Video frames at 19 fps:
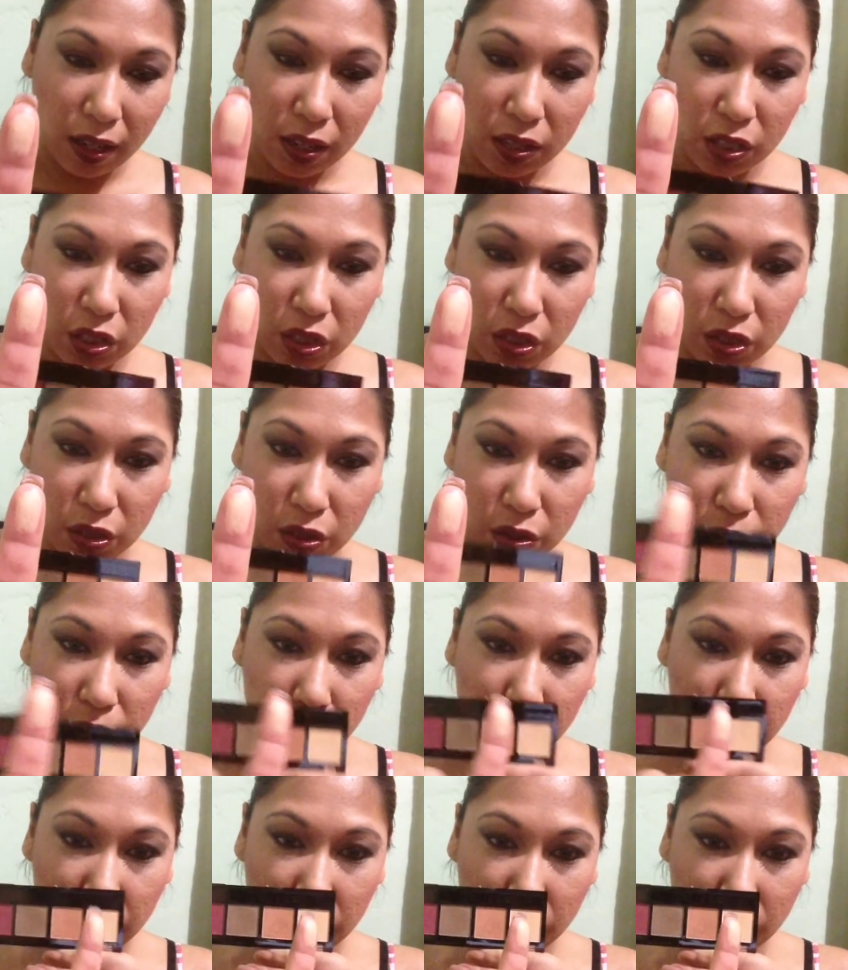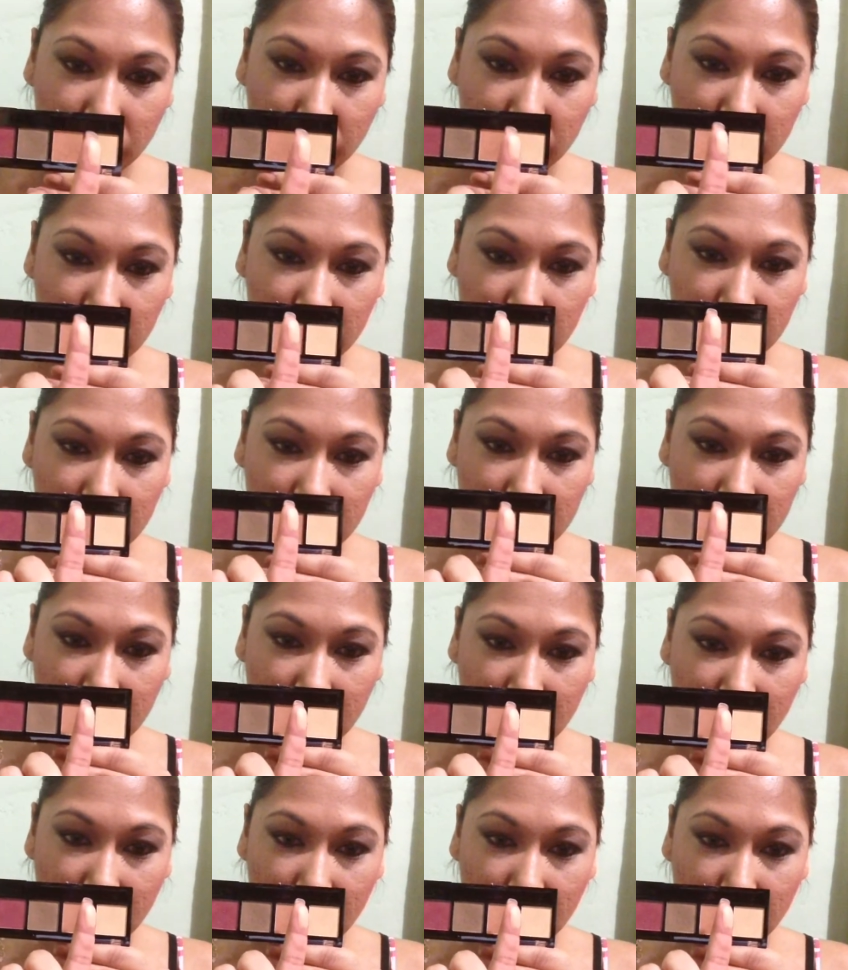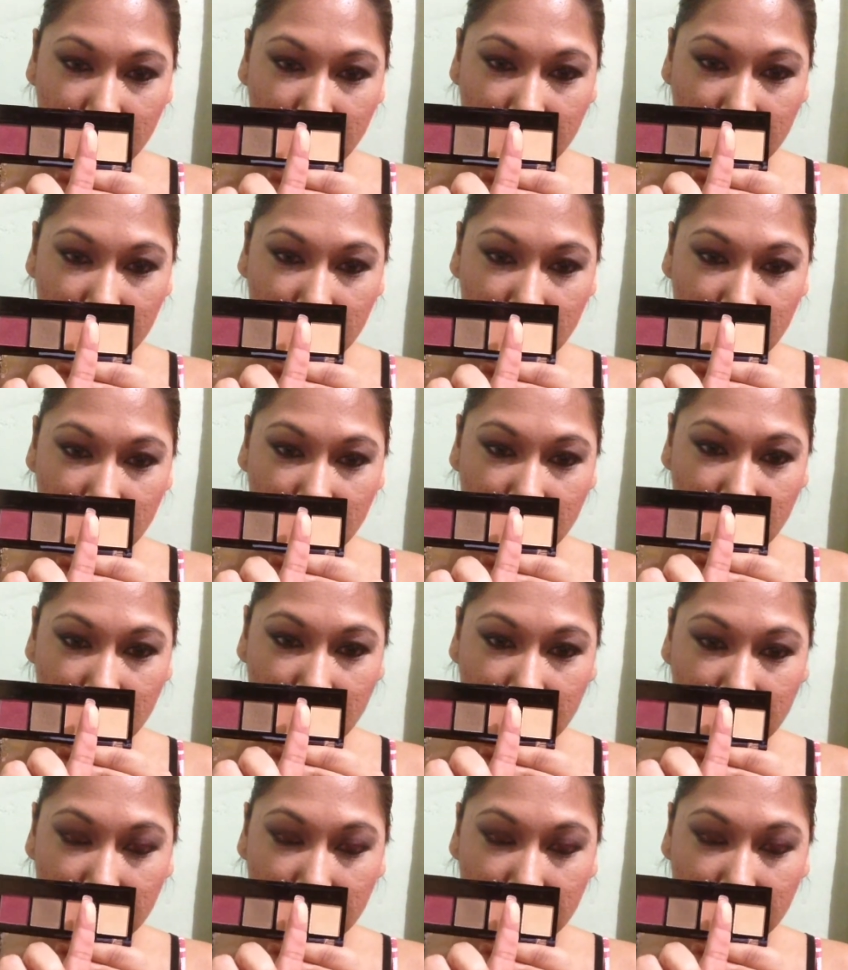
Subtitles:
Just super gorgeous. And I will actually